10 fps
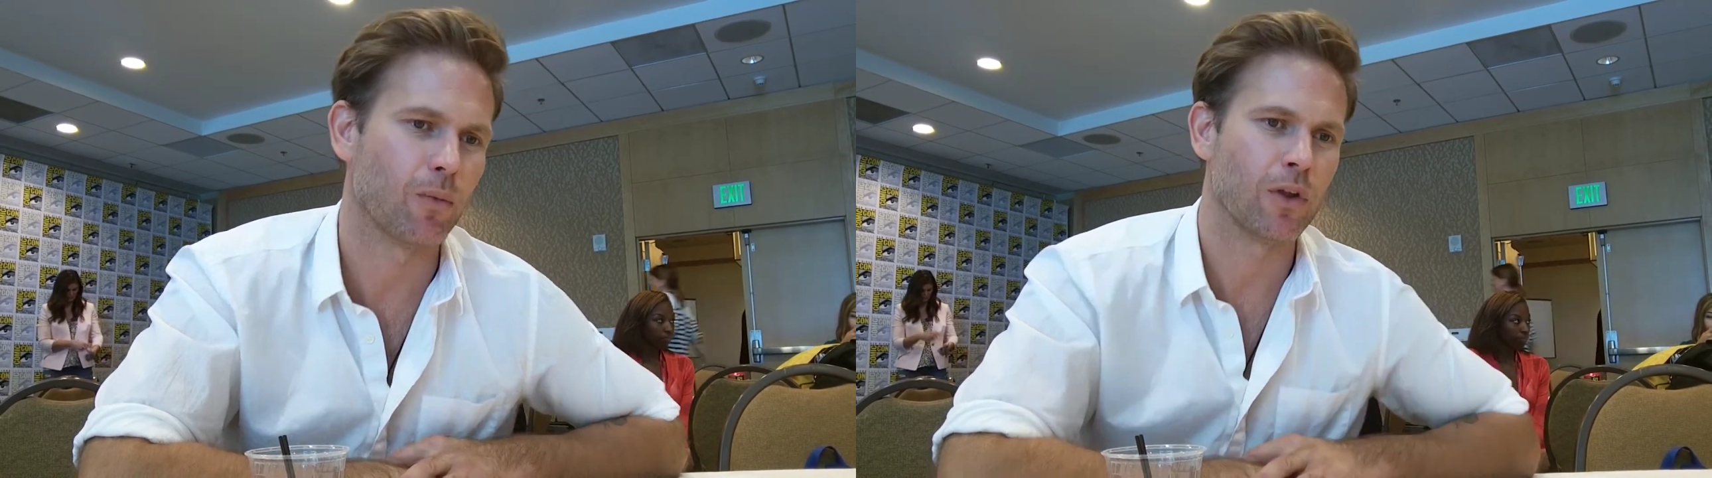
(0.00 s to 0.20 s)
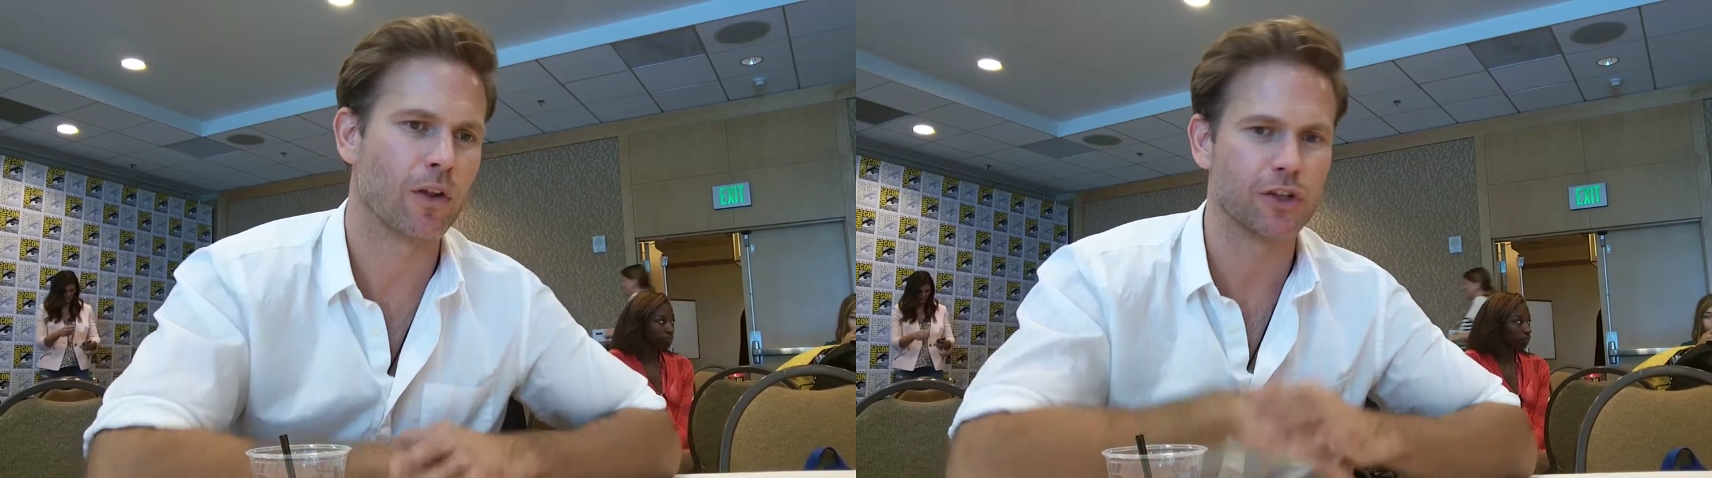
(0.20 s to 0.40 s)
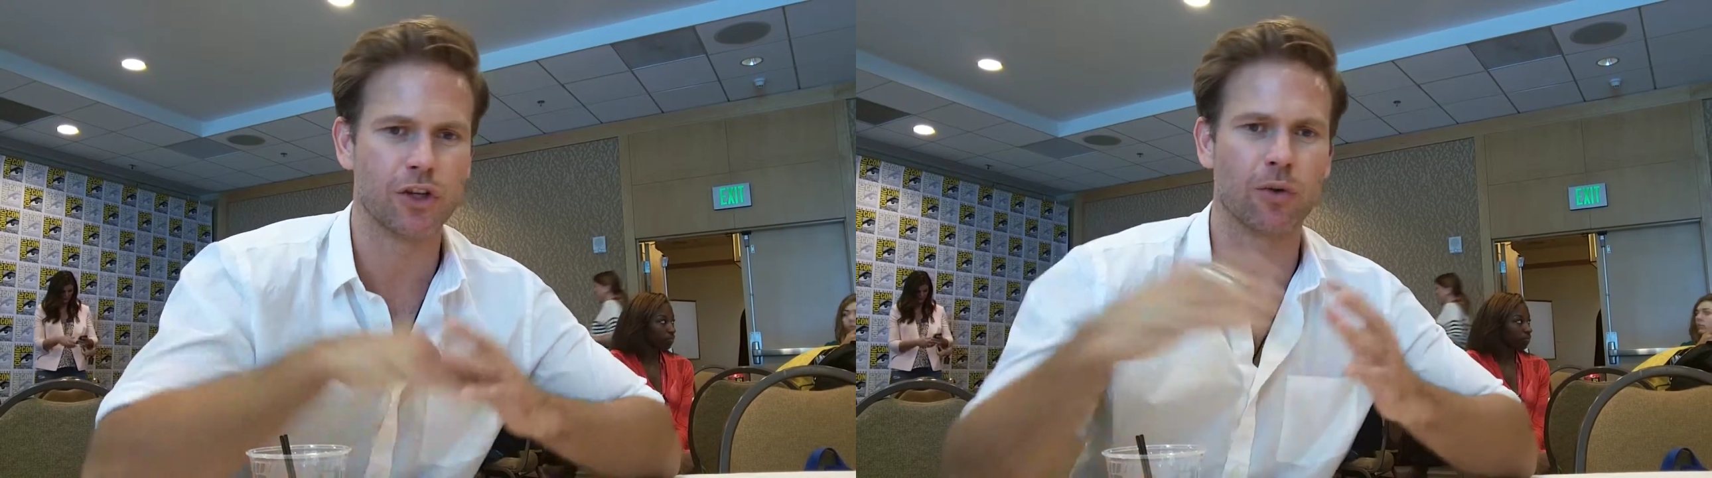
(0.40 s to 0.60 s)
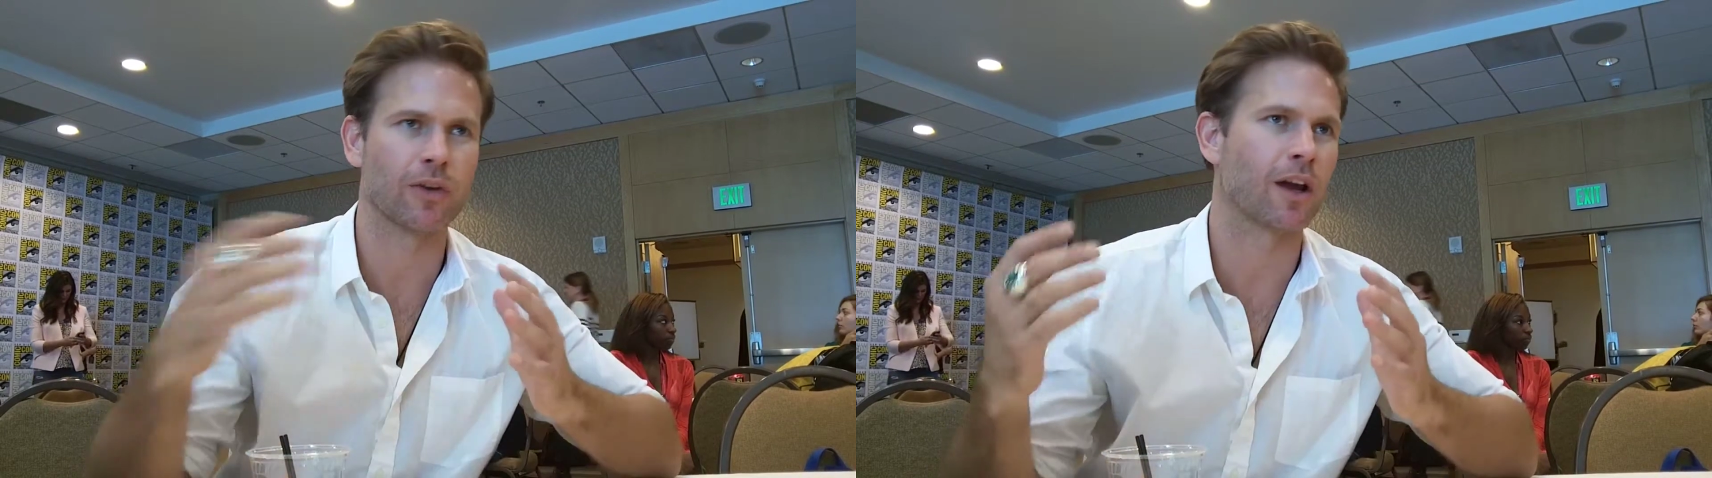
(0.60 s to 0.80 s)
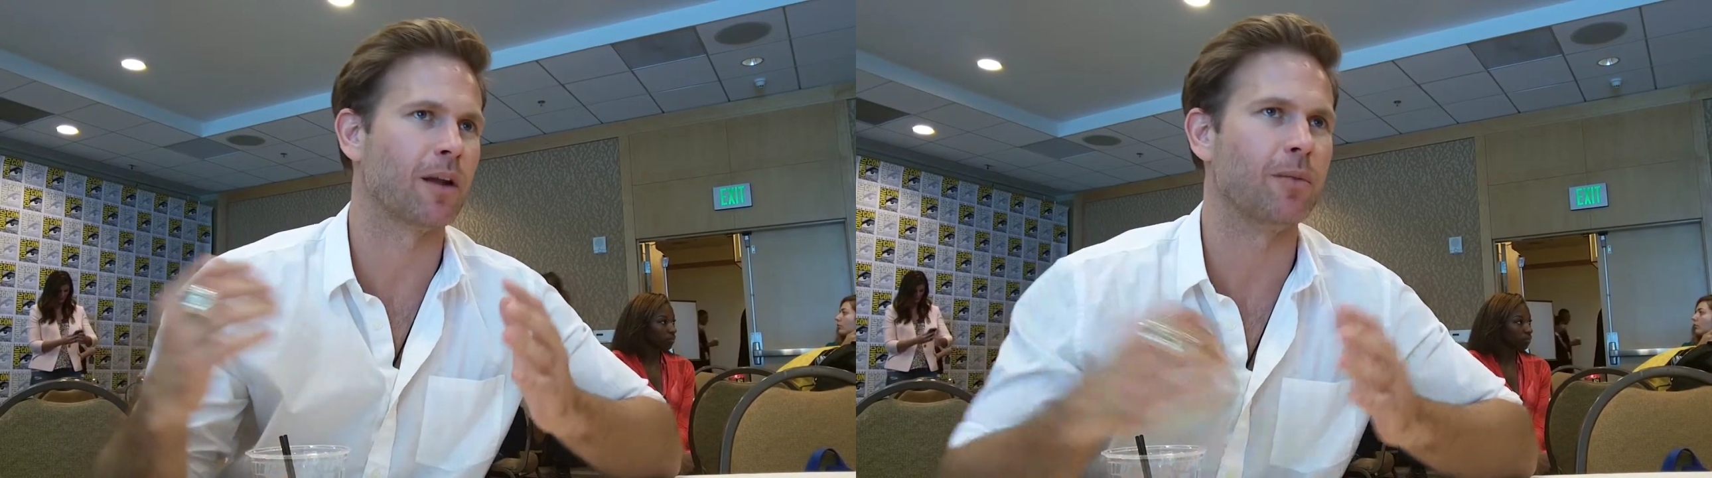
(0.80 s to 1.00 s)
you know, the show's
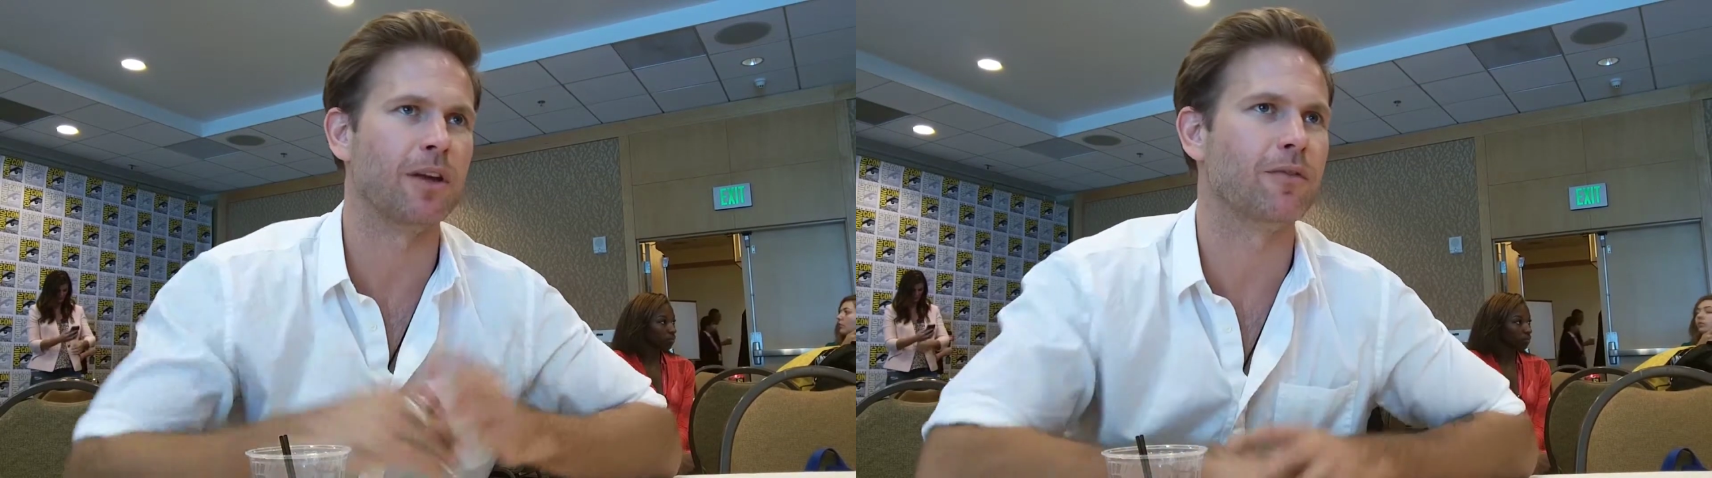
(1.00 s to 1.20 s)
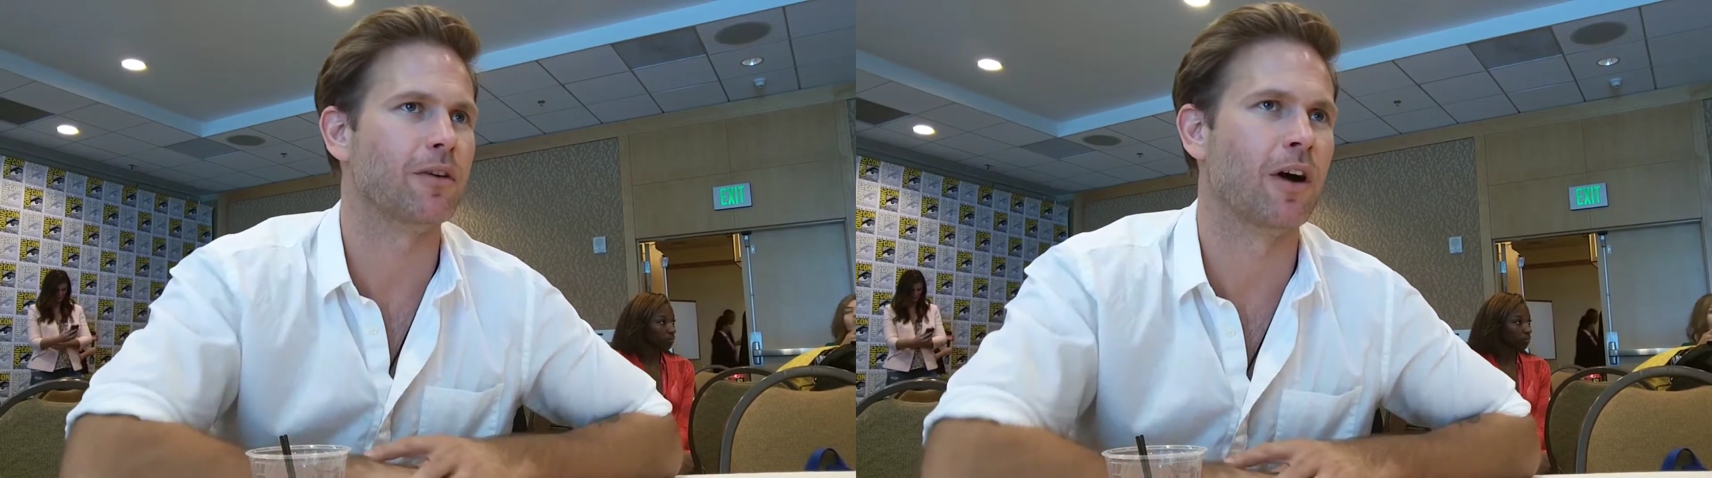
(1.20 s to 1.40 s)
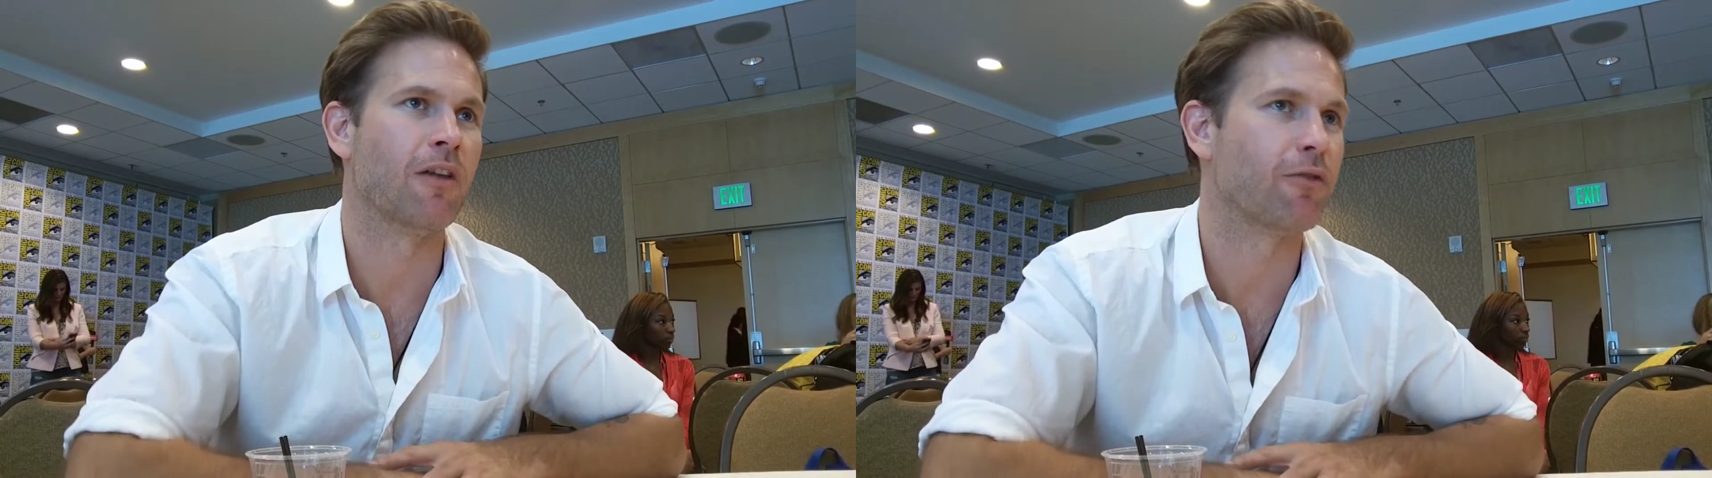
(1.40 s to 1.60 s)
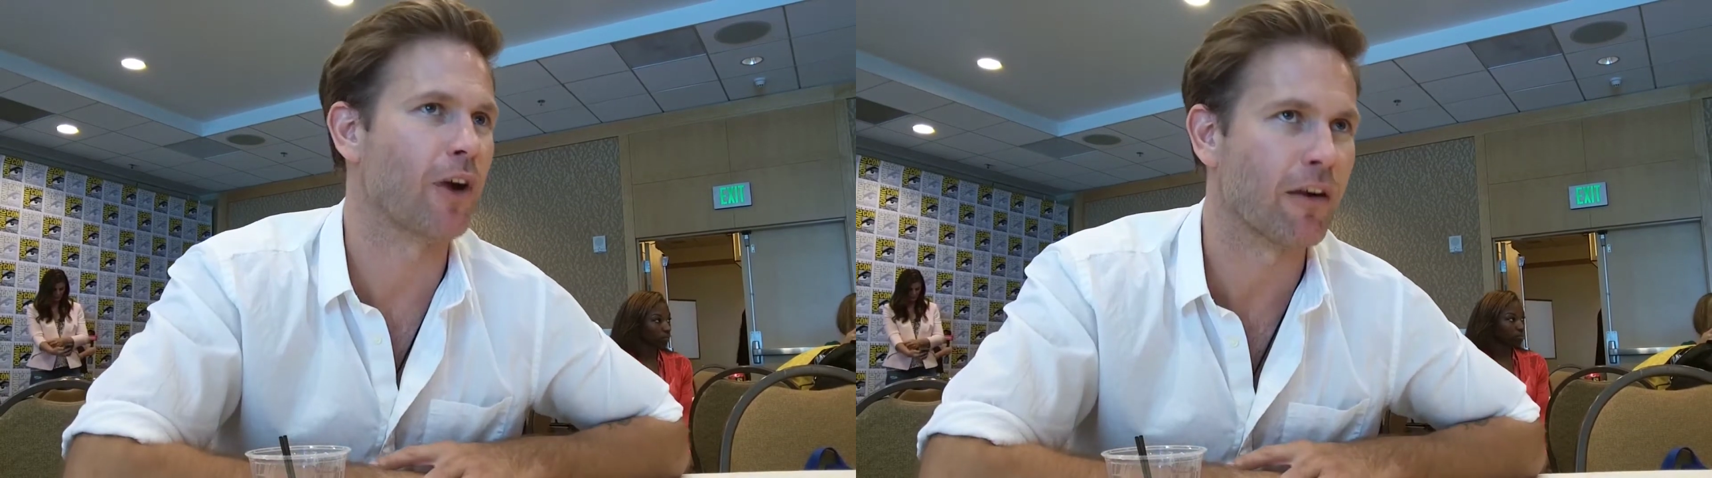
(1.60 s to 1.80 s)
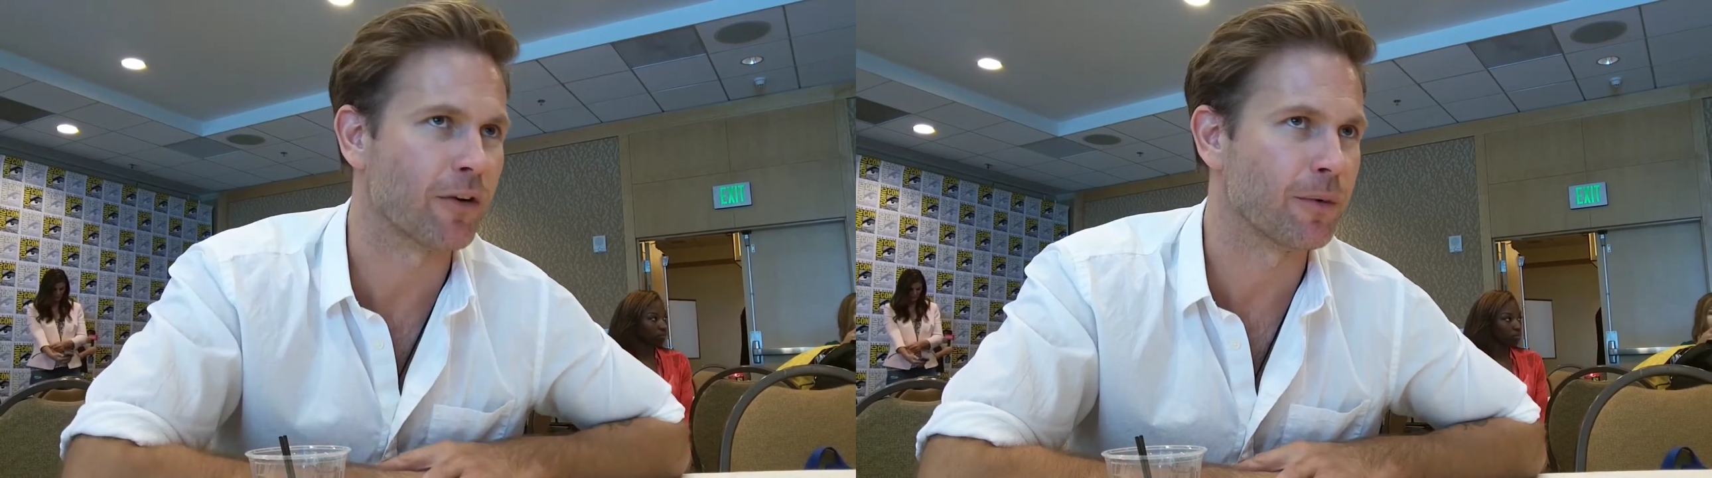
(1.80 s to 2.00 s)
not going to be on
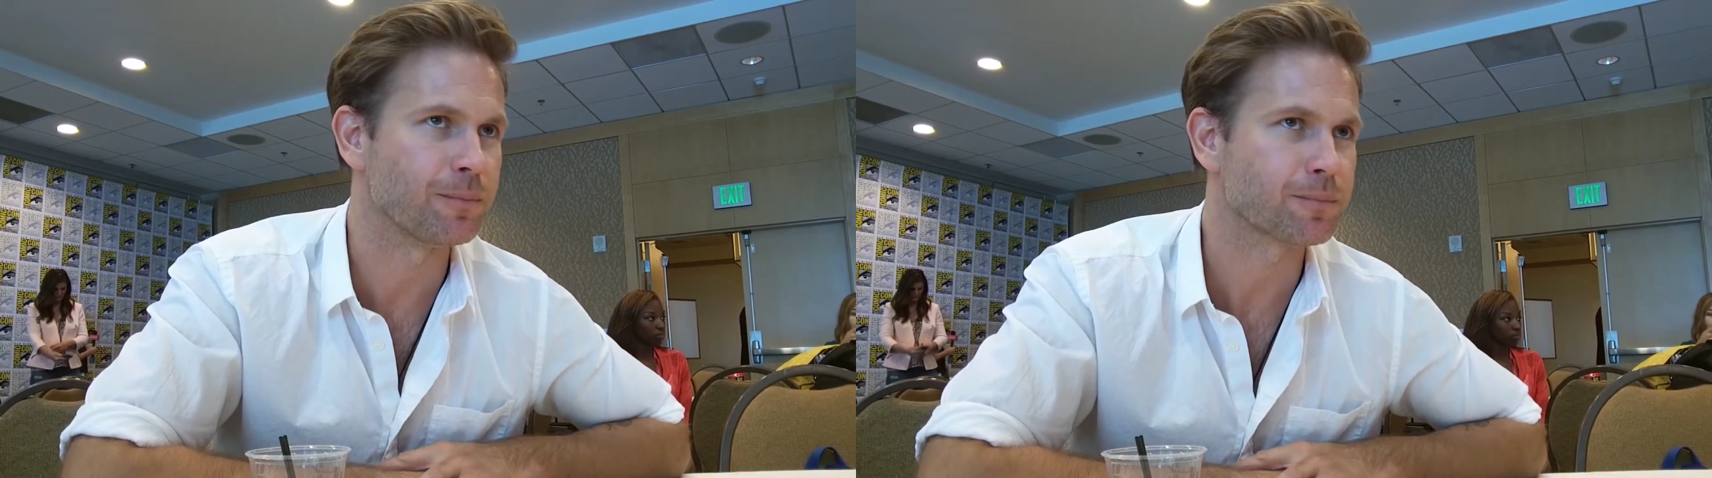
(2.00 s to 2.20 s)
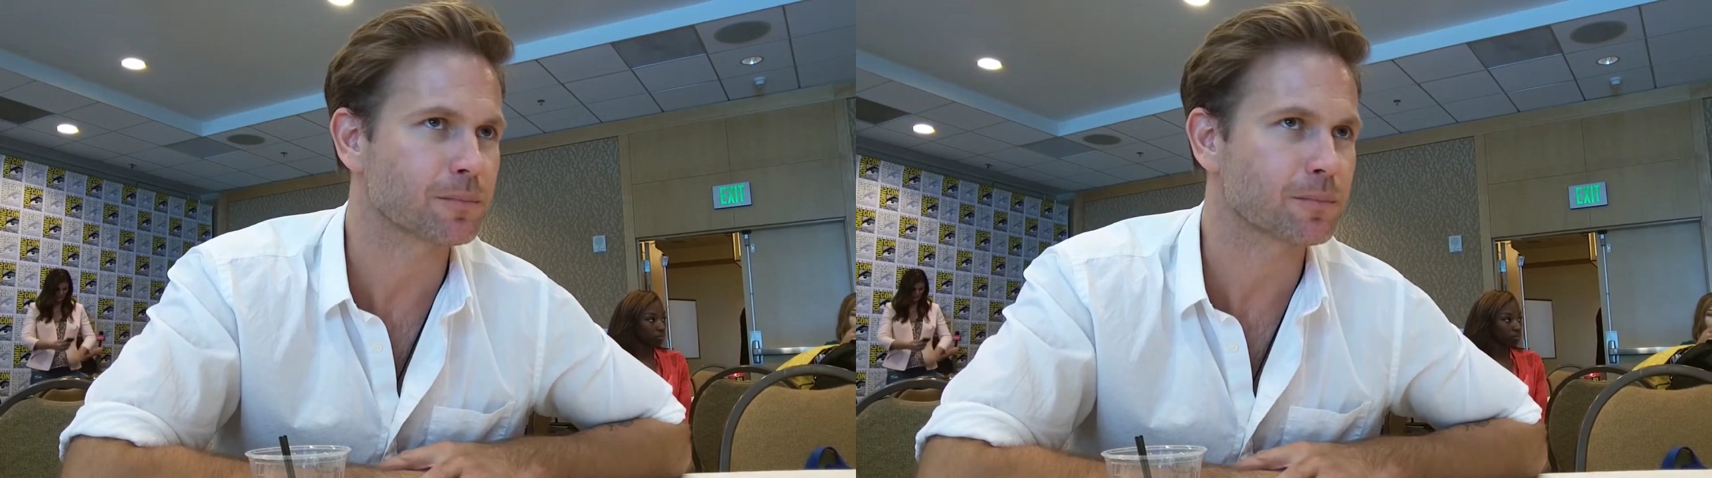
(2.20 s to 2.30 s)
forever,